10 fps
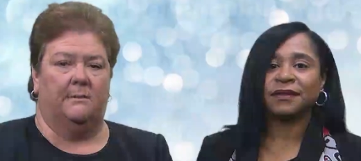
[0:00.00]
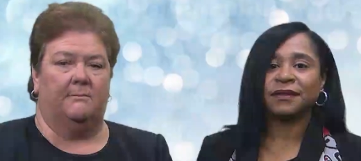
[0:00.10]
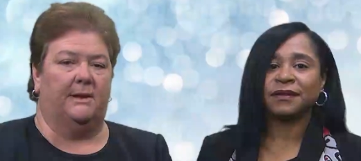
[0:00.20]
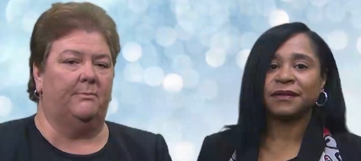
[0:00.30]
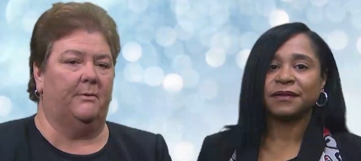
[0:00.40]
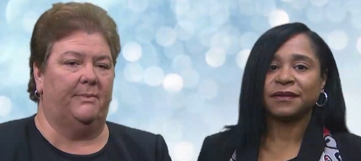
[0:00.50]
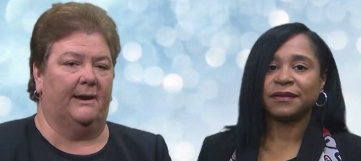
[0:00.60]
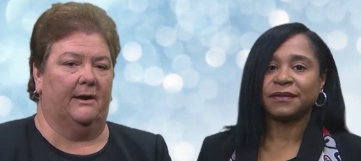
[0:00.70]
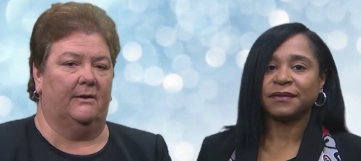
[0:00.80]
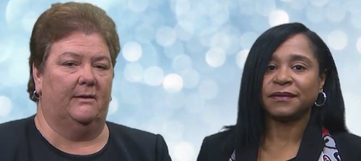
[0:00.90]
Speaker 1: Be
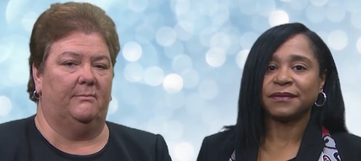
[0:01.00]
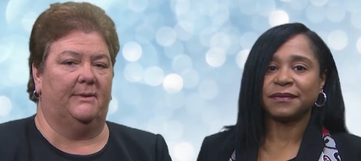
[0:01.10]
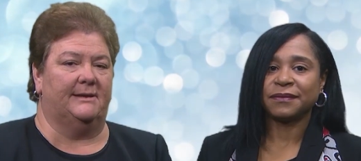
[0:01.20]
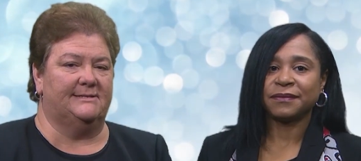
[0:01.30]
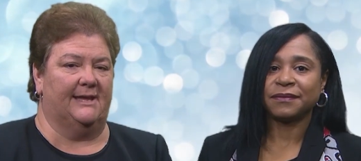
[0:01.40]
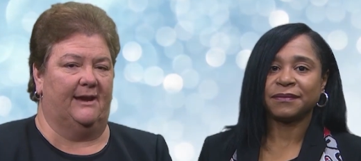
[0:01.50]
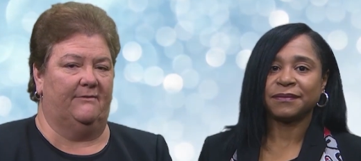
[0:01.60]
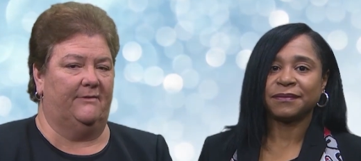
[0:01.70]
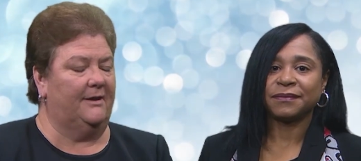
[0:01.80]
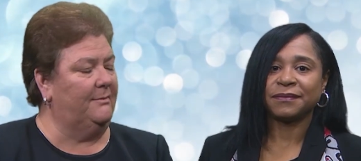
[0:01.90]
prepared, be safe,
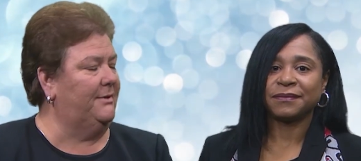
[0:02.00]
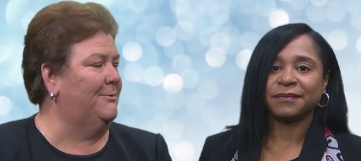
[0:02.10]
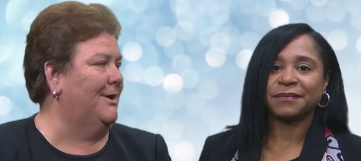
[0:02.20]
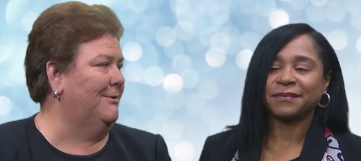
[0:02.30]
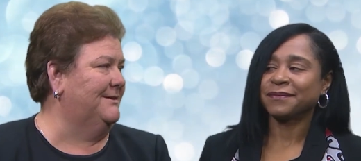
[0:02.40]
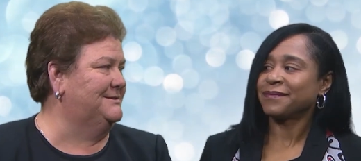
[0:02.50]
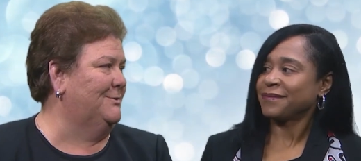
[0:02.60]
and be well this